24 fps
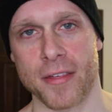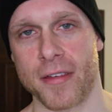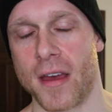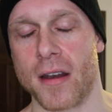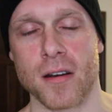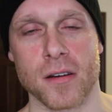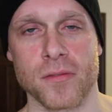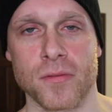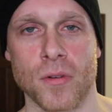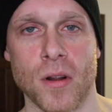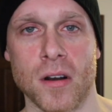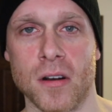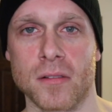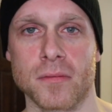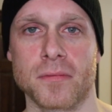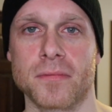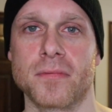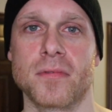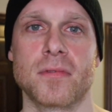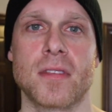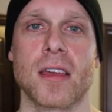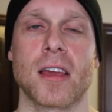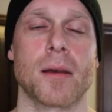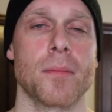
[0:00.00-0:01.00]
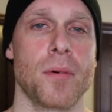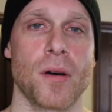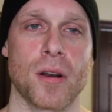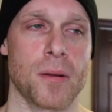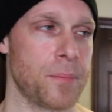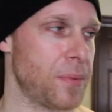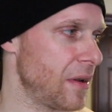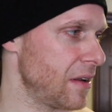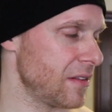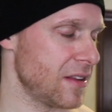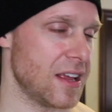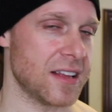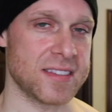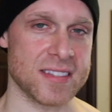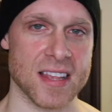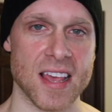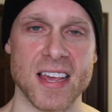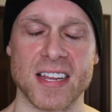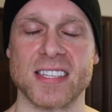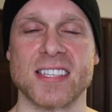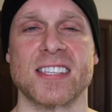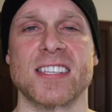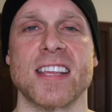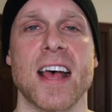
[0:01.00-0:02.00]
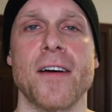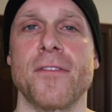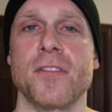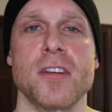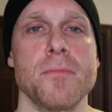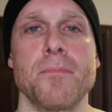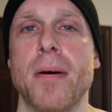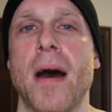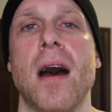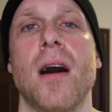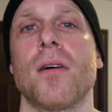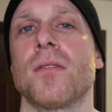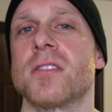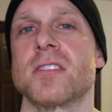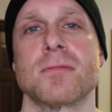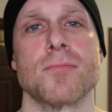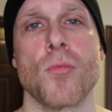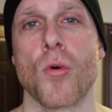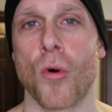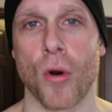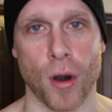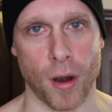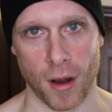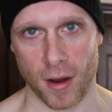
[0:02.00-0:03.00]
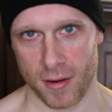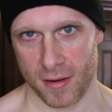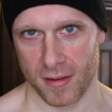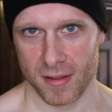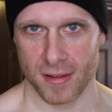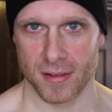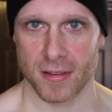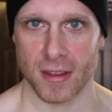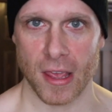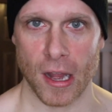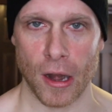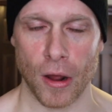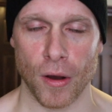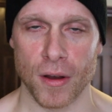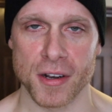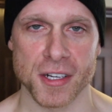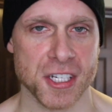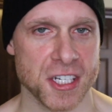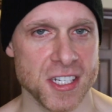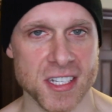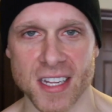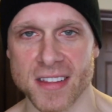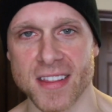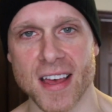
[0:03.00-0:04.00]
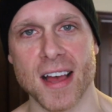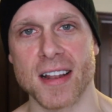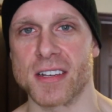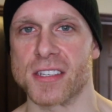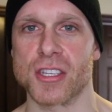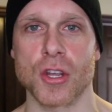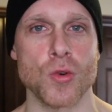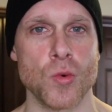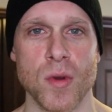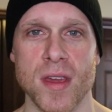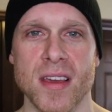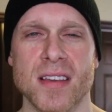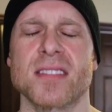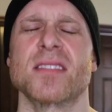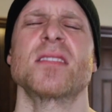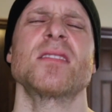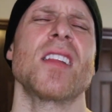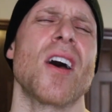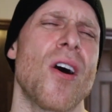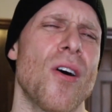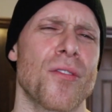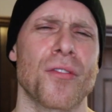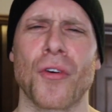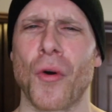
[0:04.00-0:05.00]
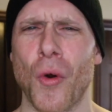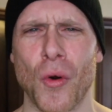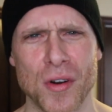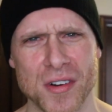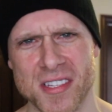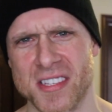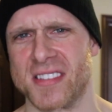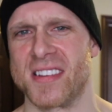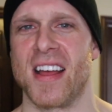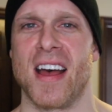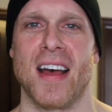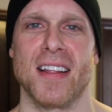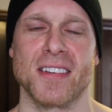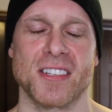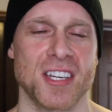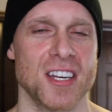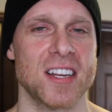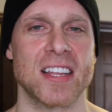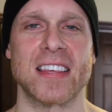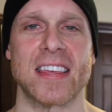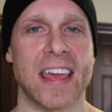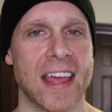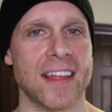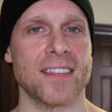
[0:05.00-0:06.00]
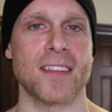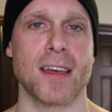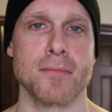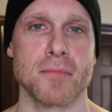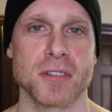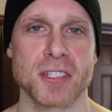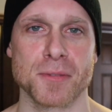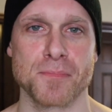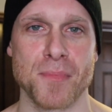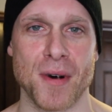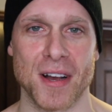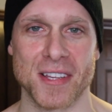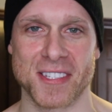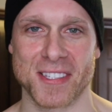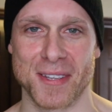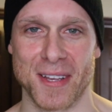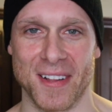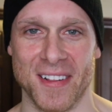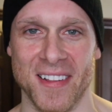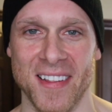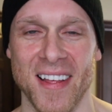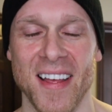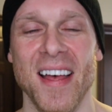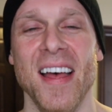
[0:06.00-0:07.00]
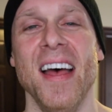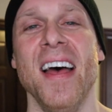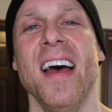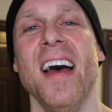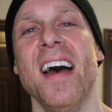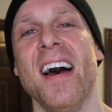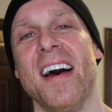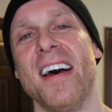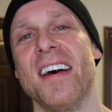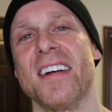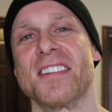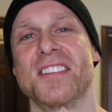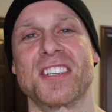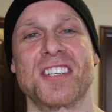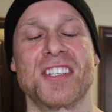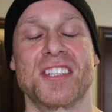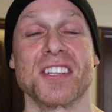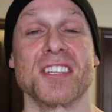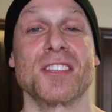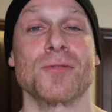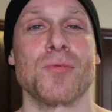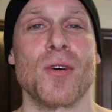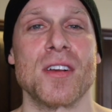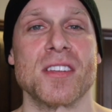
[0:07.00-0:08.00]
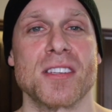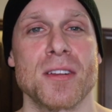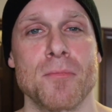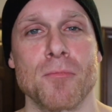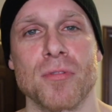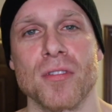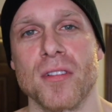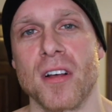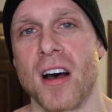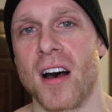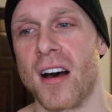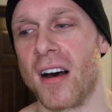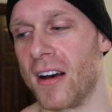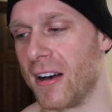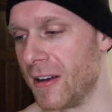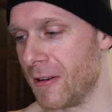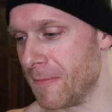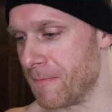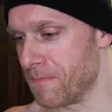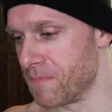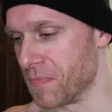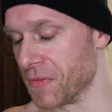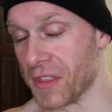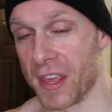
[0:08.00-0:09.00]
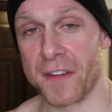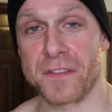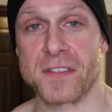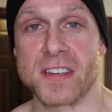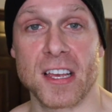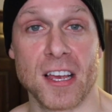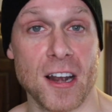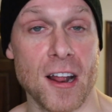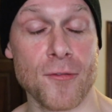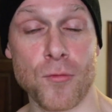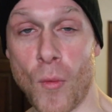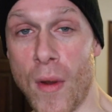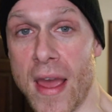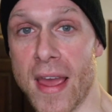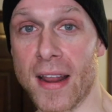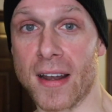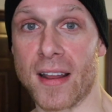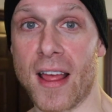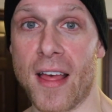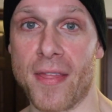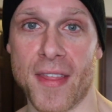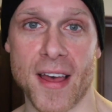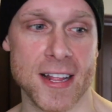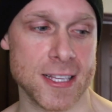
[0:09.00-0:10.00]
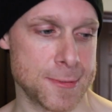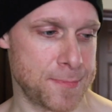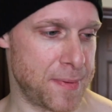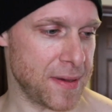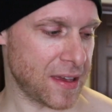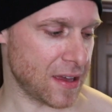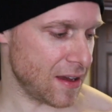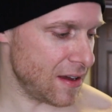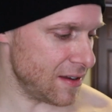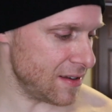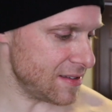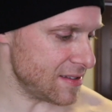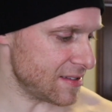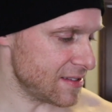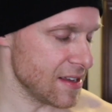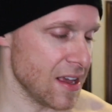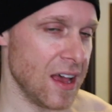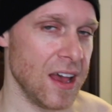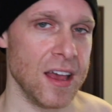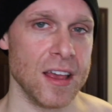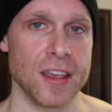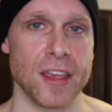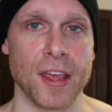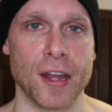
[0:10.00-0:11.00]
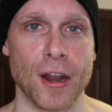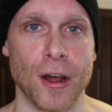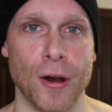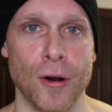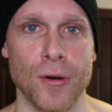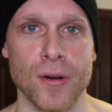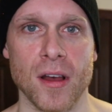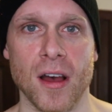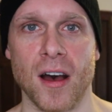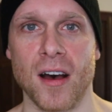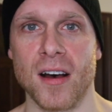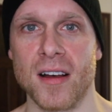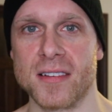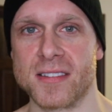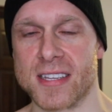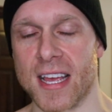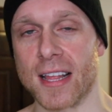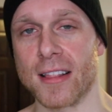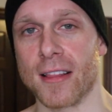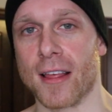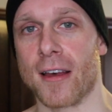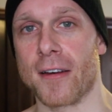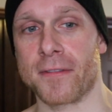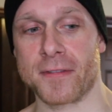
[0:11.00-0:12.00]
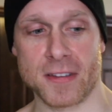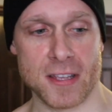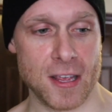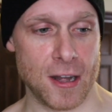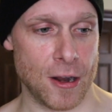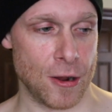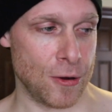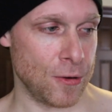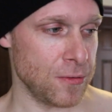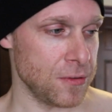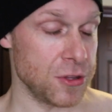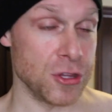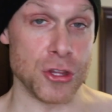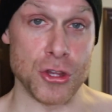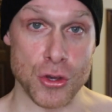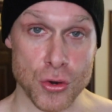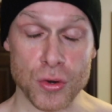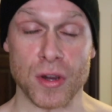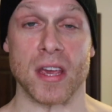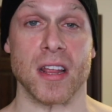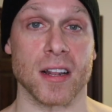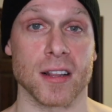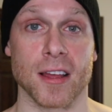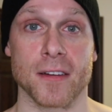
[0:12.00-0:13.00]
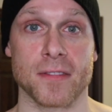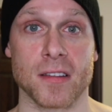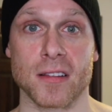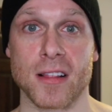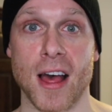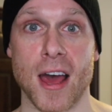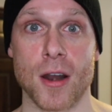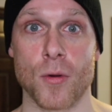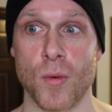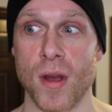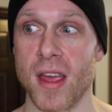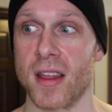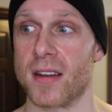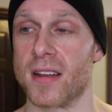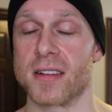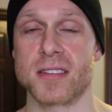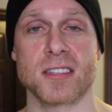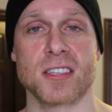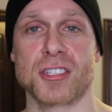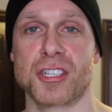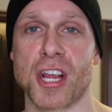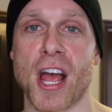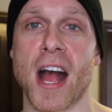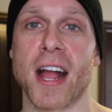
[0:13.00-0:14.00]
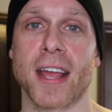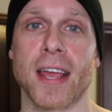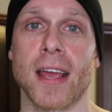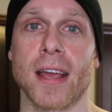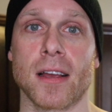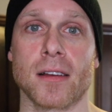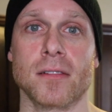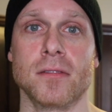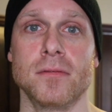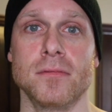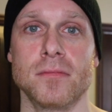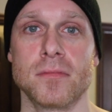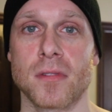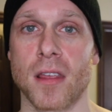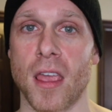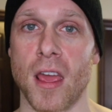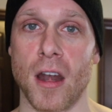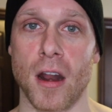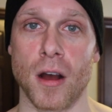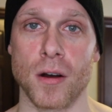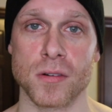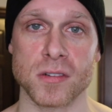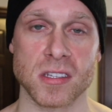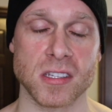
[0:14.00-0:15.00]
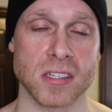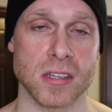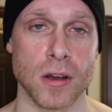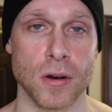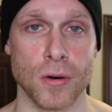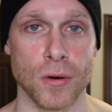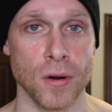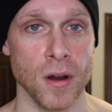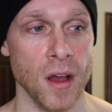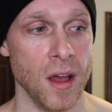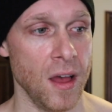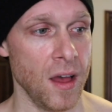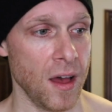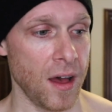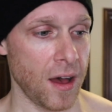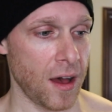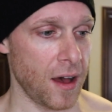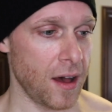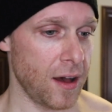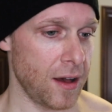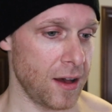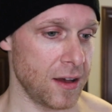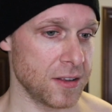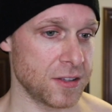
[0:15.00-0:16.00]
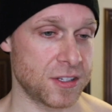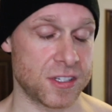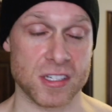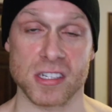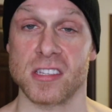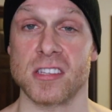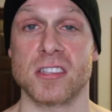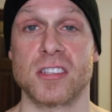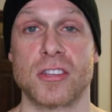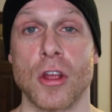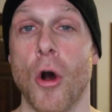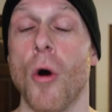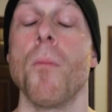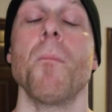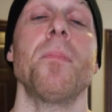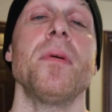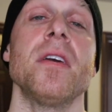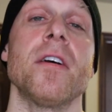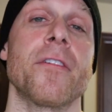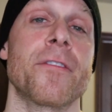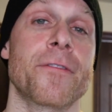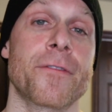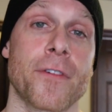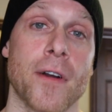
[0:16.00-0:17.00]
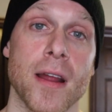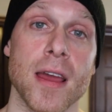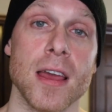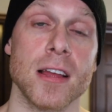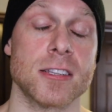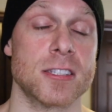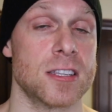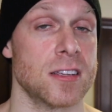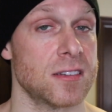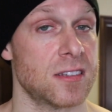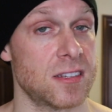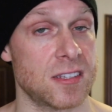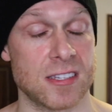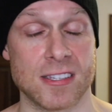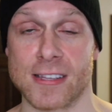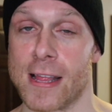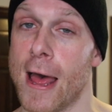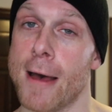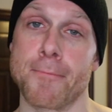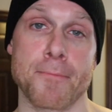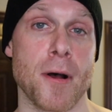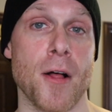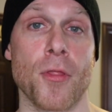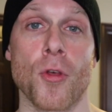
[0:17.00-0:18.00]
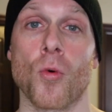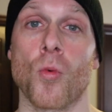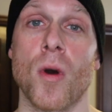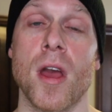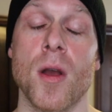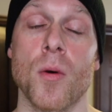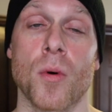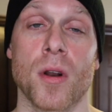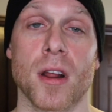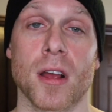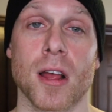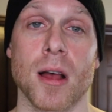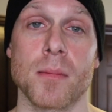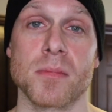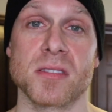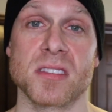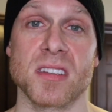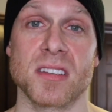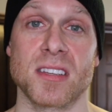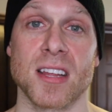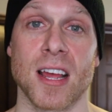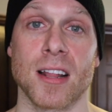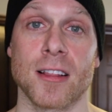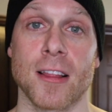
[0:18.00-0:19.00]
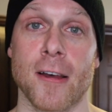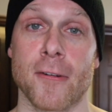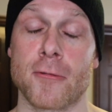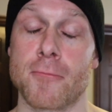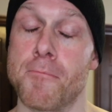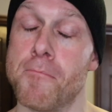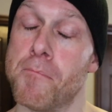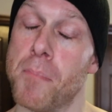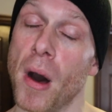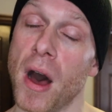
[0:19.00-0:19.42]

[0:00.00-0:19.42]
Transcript: I don't even want to think about it, but it's like 70 pounds more, you know, and she did that in two weeks. No, of course not. She didn't gain that much muscle. Uh, she just wasn't uh, lifting enough weight, and that's because, you know, uh, deadlift, you know, you can lift a lot of weight, and it's shocking you know, so uh, just don't be afraid to slap on the weight when it comes to deadlift.